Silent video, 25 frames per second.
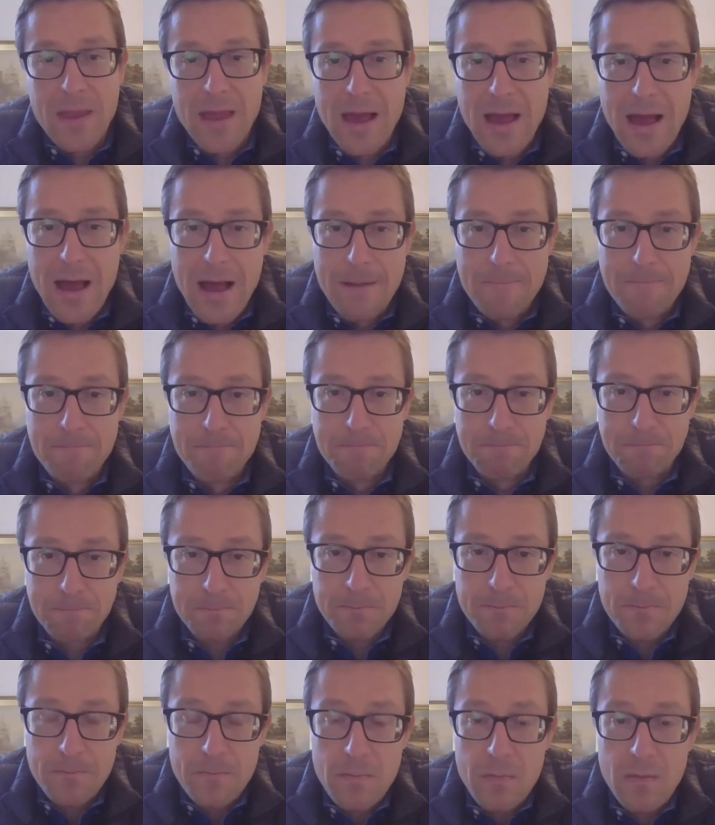And
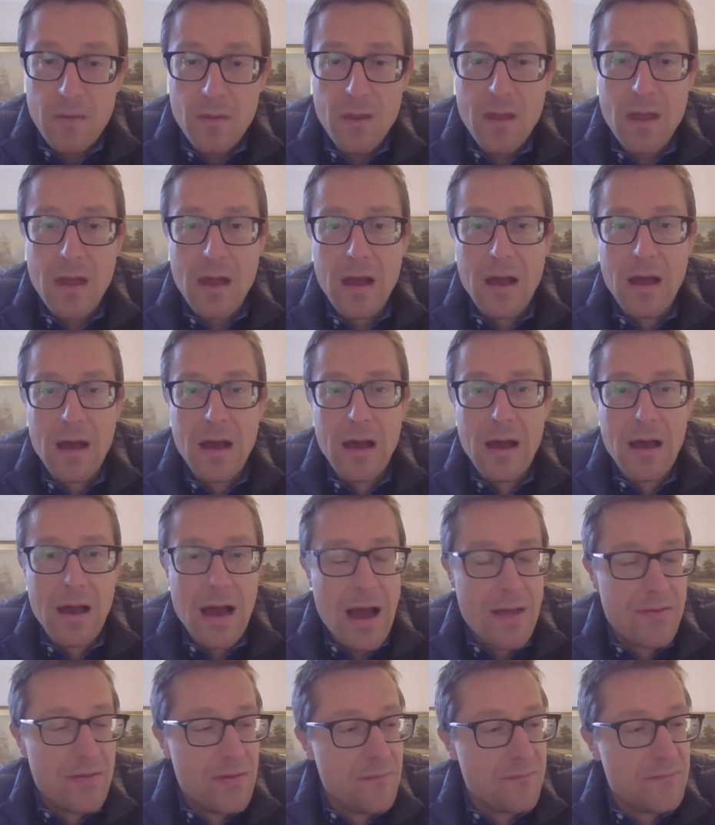
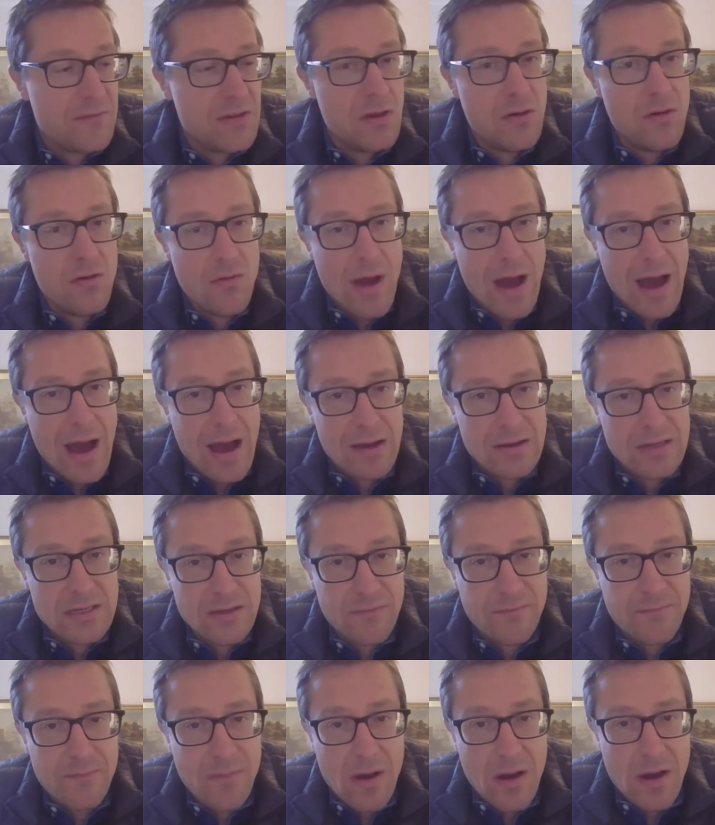the view out
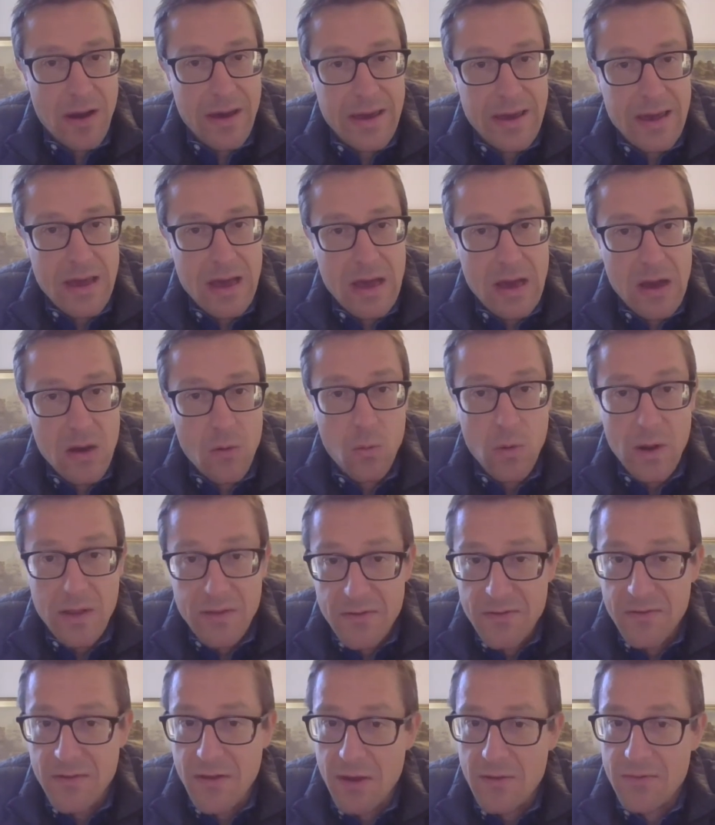of my
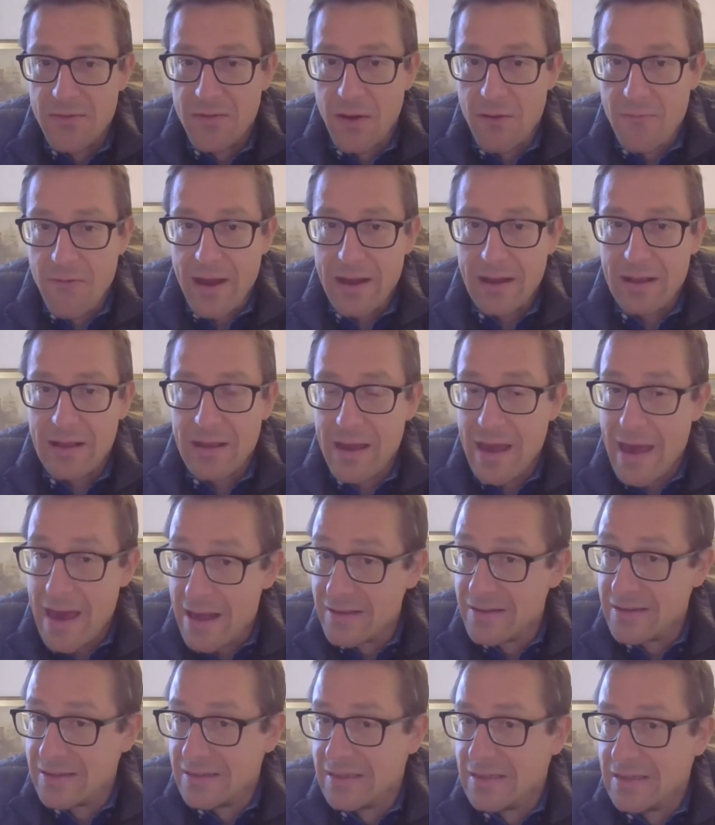window directly
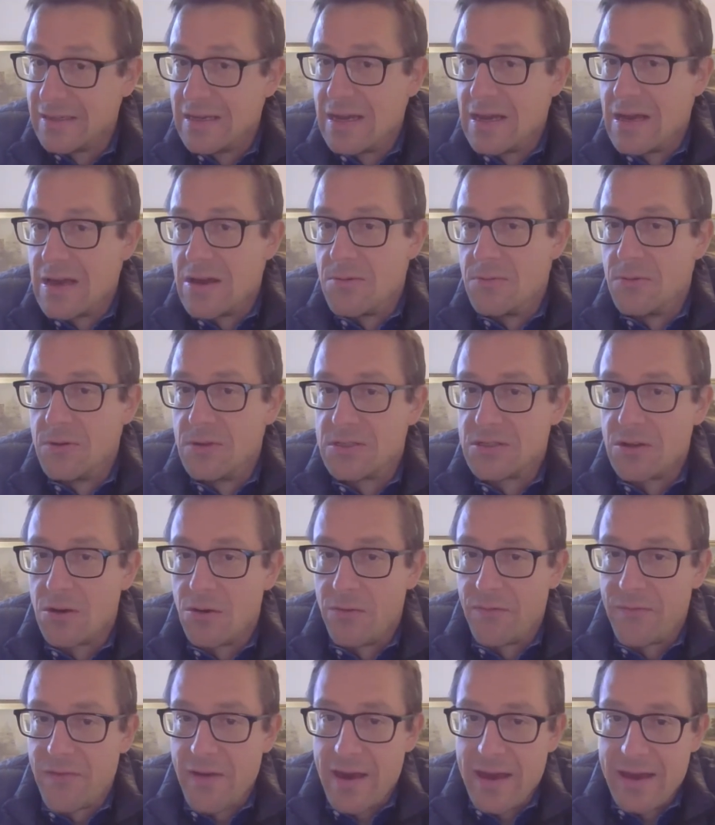ahead was
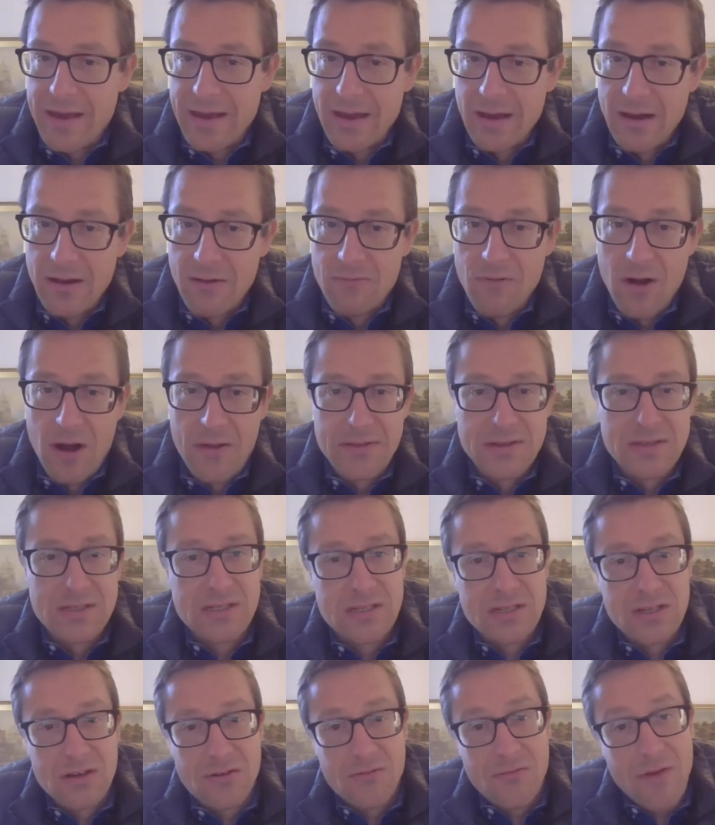of a rather
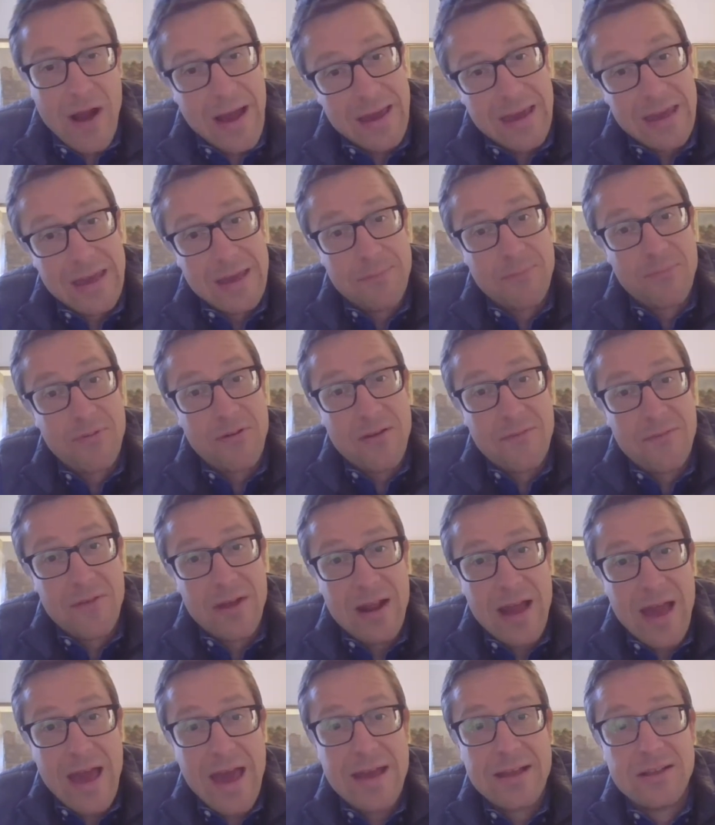scraggy
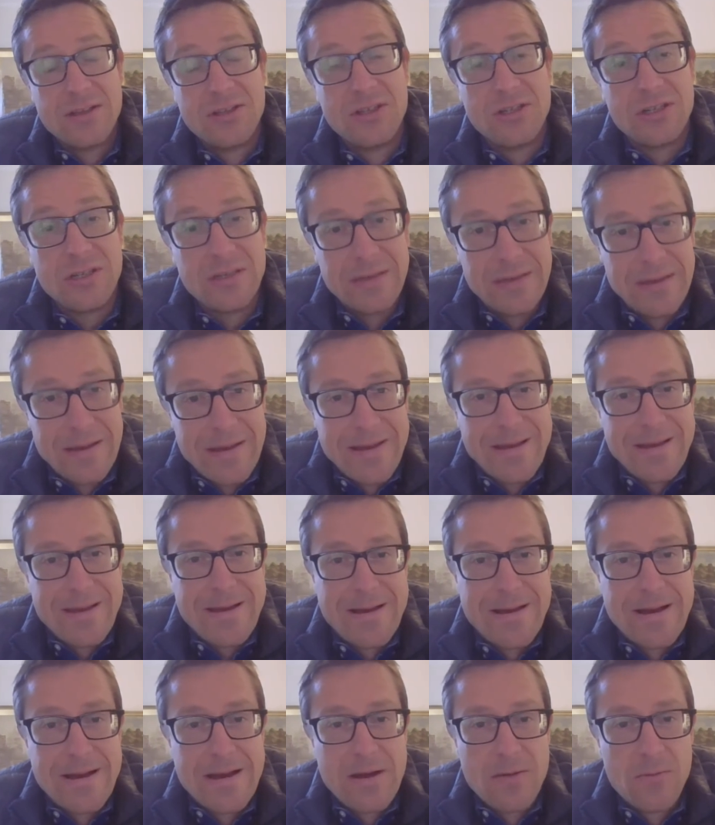privet hedge,
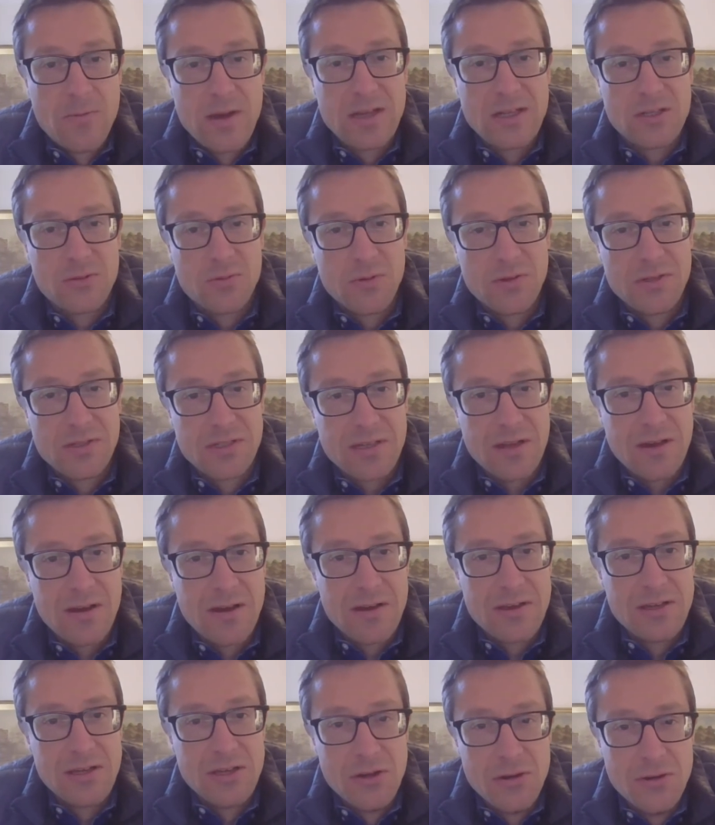which was
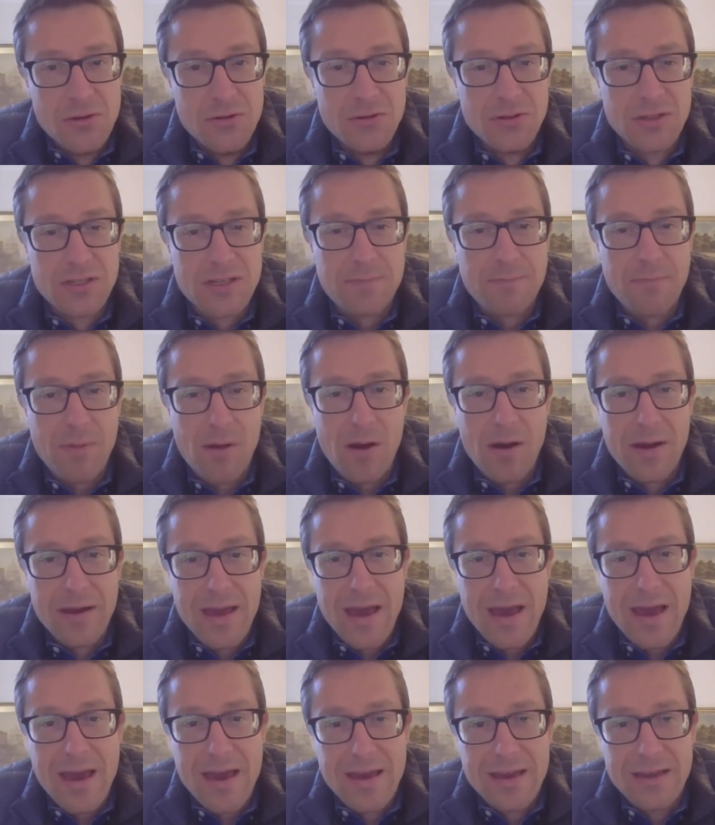used
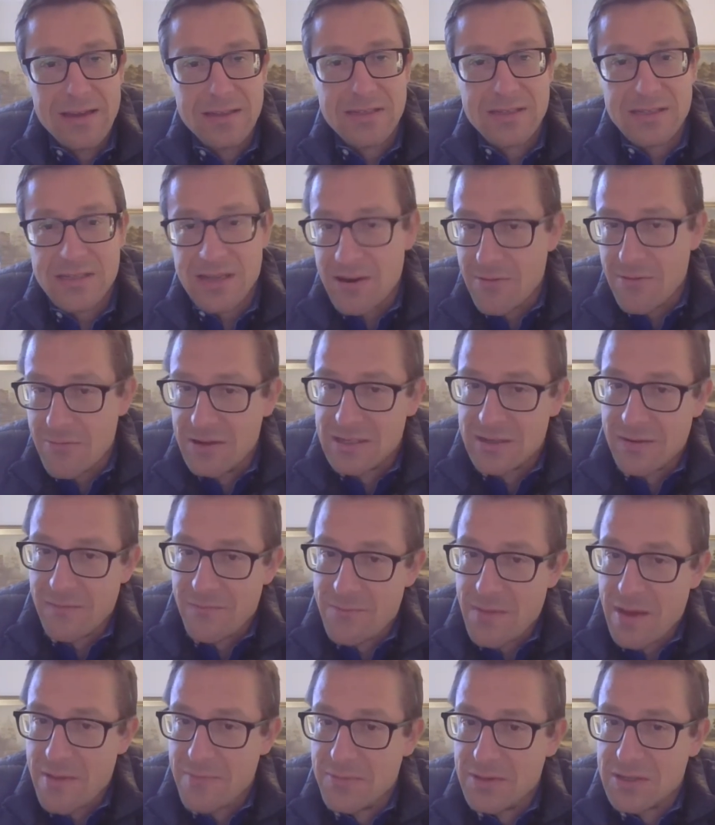by a series
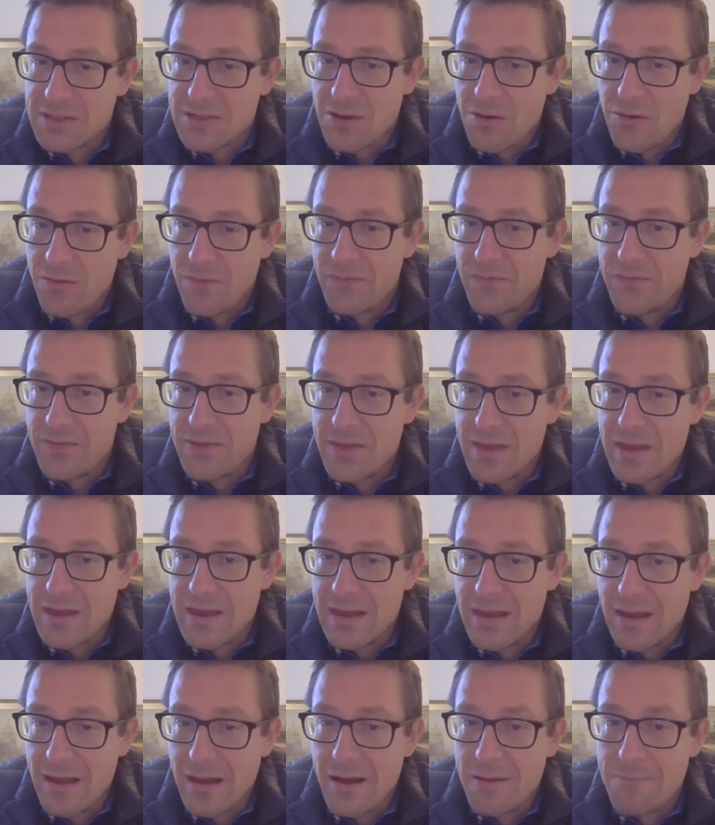of members of the